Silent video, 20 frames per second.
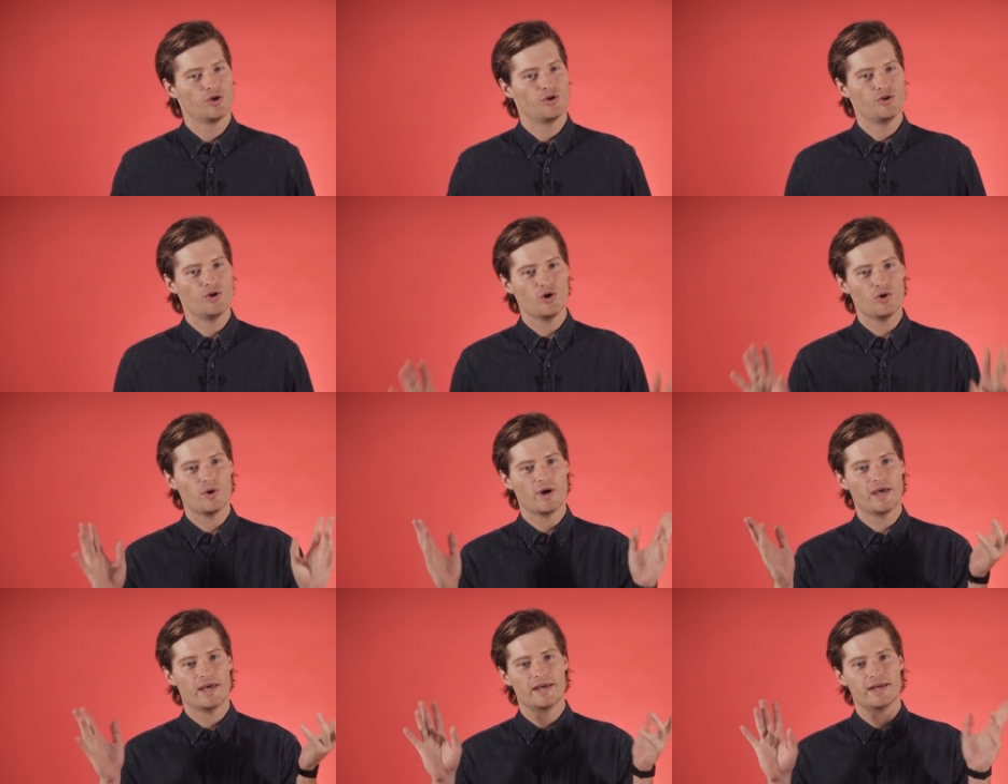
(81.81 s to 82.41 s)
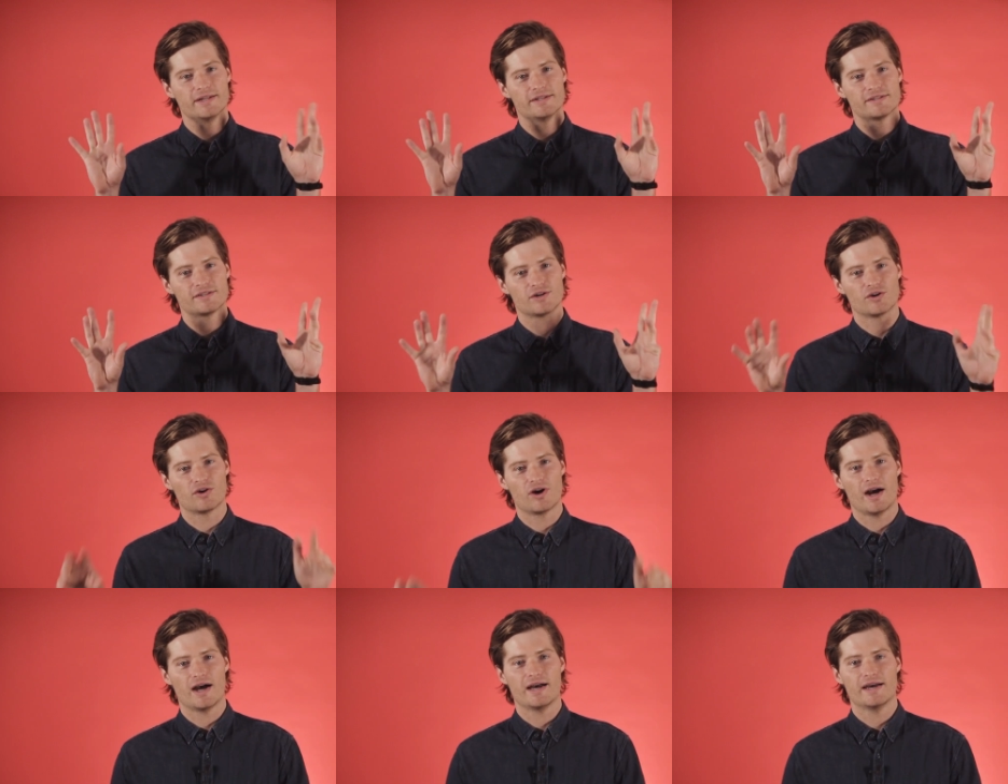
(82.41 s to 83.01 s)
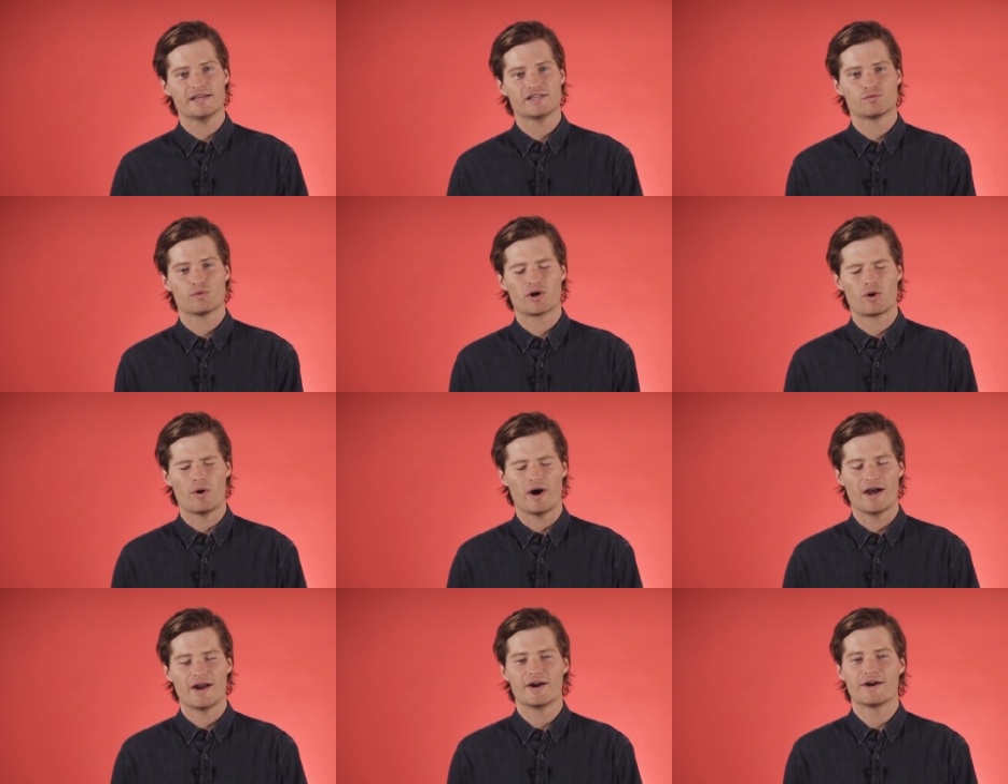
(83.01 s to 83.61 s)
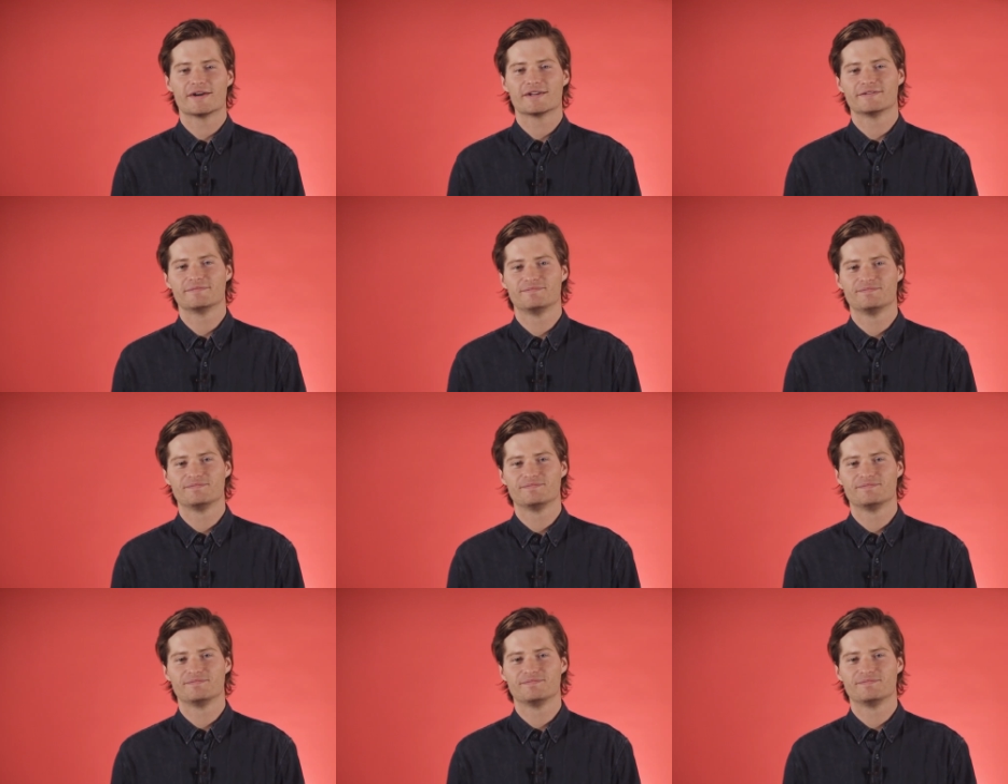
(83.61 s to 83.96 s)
No hands or eyes required.